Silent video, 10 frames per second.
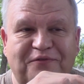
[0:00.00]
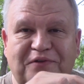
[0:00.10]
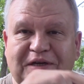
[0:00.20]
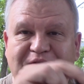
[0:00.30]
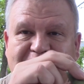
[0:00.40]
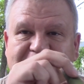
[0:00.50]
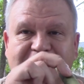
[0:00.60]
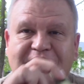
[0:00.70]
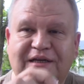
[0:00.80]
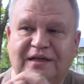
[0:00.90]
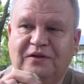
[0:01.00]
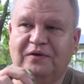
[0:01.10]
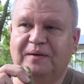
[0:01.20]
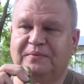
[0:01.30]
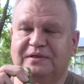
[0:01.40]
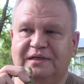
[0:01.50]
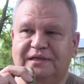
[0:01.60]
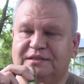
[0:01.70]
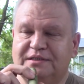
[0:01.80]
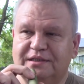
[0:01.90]
flavor that the candela wrapper.
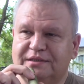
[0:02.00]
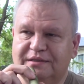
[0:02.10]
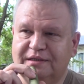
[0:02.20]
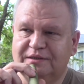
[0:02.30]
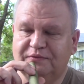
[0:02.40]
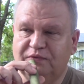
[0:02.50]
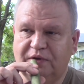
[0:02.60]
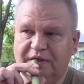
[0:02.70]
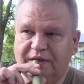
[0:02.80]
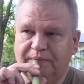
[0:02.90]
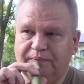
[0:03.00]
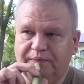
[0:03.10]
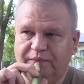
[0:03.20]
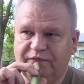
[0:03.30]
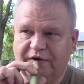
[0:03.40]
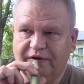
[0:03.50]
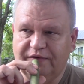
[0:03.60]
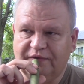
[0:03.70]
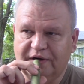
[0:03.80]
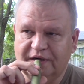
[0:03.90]
It's just it's really a very
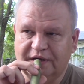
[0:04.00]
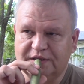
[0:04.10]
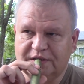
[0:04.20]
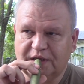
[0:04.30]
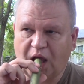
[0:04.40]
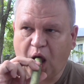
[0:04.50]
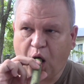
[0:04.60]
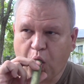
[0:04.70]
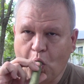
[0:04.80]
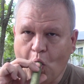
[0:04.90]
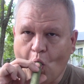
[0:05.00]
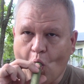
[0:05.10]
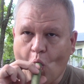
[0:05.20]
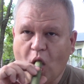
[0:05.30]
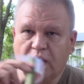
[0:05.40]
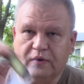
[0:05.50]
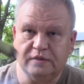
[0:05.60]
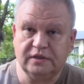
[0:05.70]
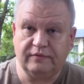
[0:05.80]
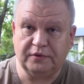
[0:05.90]
very nice. Of
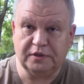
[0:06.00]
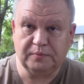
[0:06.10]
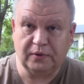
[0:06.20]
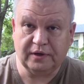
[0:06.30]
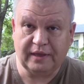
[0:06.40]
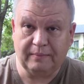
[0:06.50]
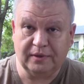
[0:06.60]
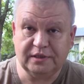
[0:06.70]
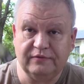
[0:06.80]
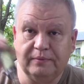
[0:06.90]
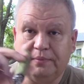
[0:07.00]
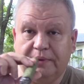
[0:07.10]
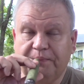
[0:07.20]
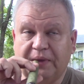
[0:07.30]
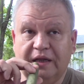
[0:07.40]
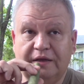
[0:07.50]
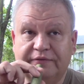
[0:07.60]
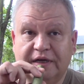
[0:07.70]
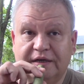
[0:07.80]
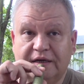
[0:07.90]
course, I've only smoked that much of it, but I
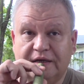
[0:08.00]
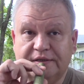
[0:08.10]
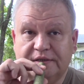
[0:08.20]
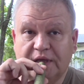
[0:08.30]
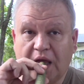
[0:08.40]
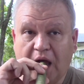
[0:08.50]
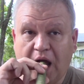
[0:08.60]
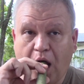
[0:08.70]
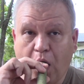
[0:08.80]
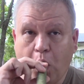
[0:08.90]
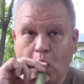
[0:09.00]
love candelas uh,